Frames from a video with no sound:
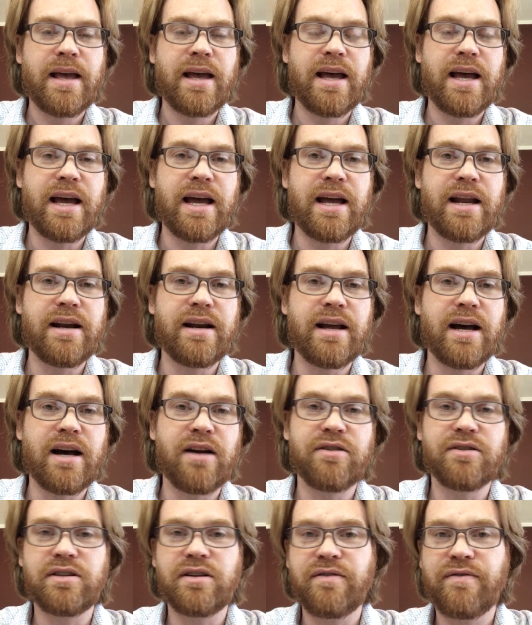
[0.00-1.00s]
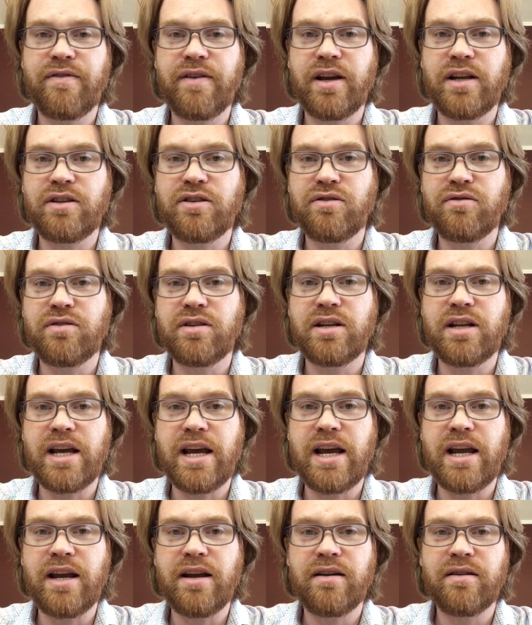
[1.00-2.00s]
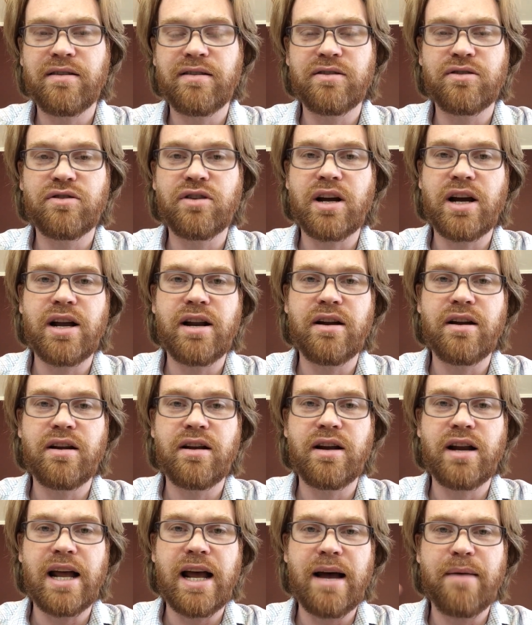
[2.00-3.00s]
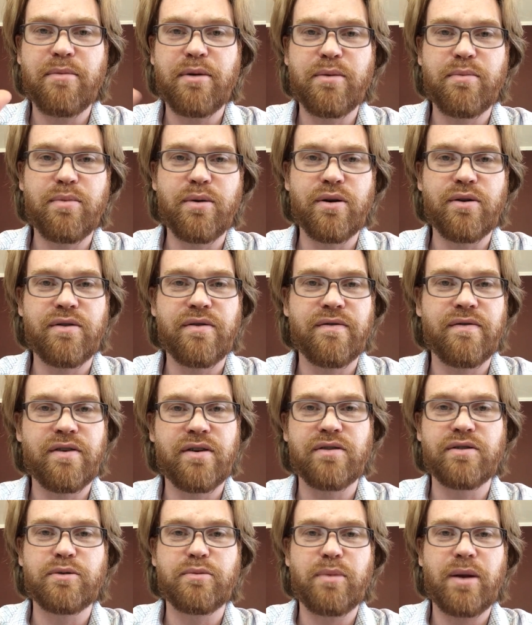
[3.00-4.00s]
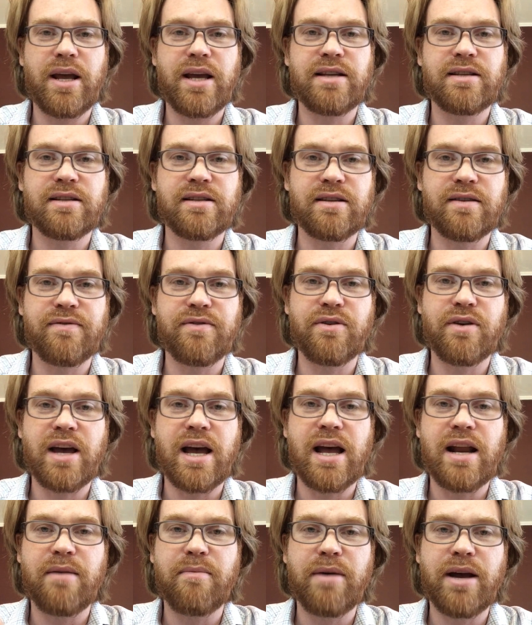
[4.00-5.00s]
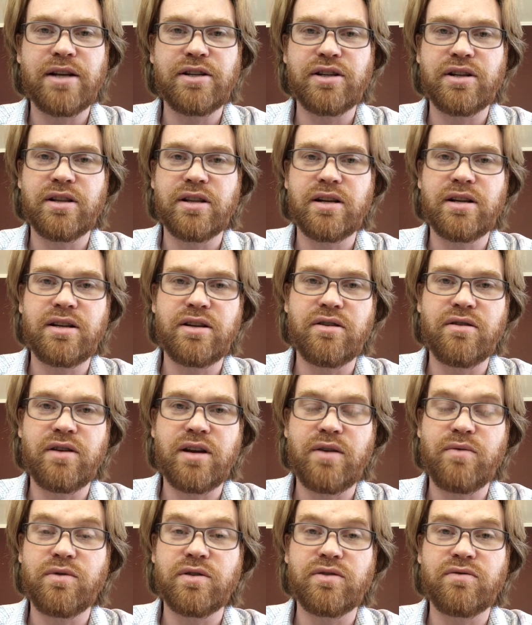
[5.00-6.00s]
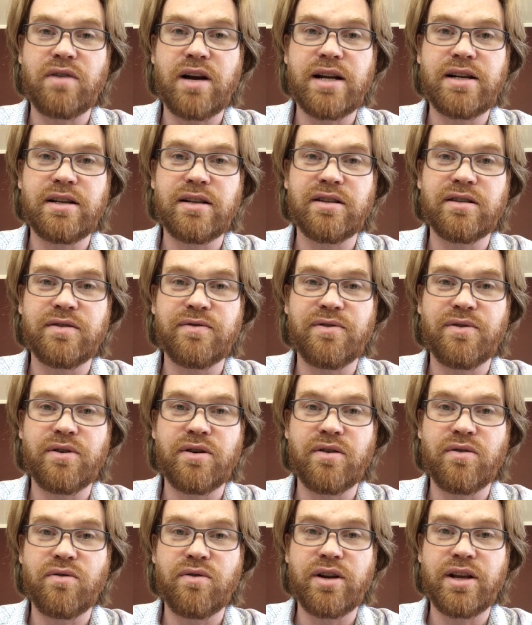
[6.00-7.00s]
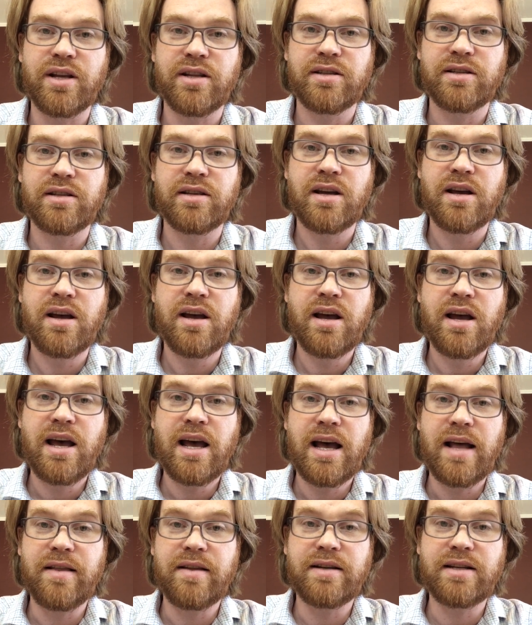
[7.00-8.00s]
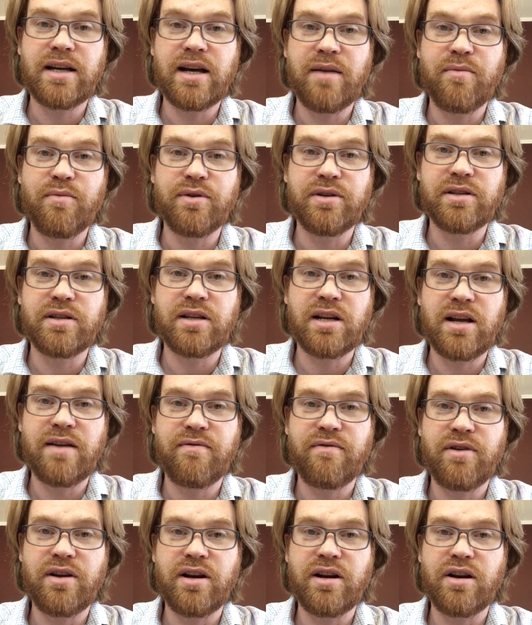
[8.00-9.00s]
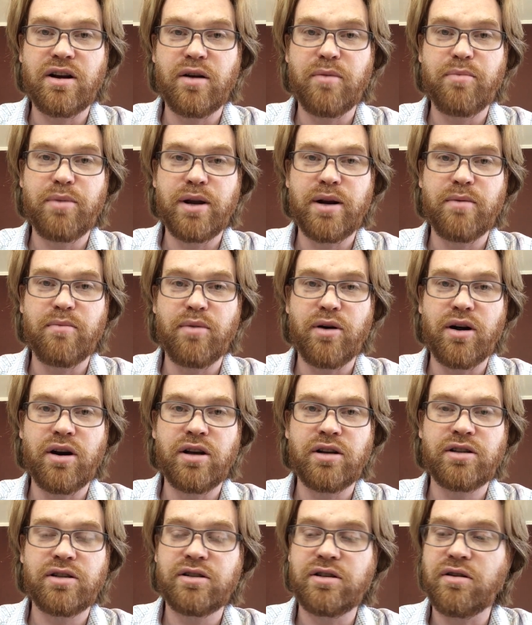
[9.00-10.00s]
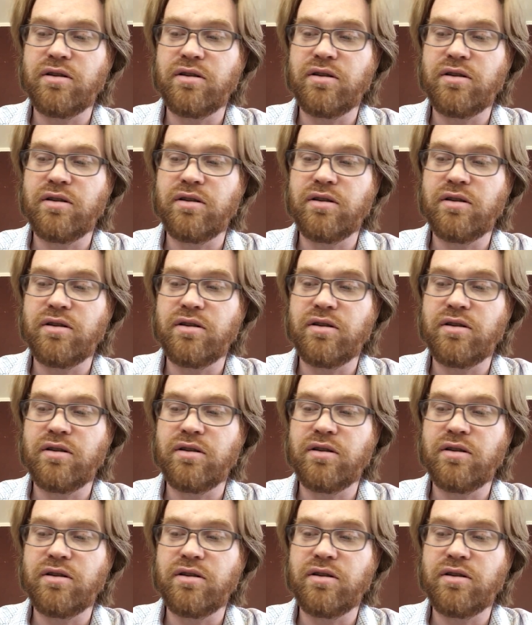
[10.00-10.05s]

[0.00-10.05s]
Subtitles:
And how does it affect you today? And try and inhabit both of those places if you can. Imagine that he was writing this for an audience at the time when slavery had not been abolished.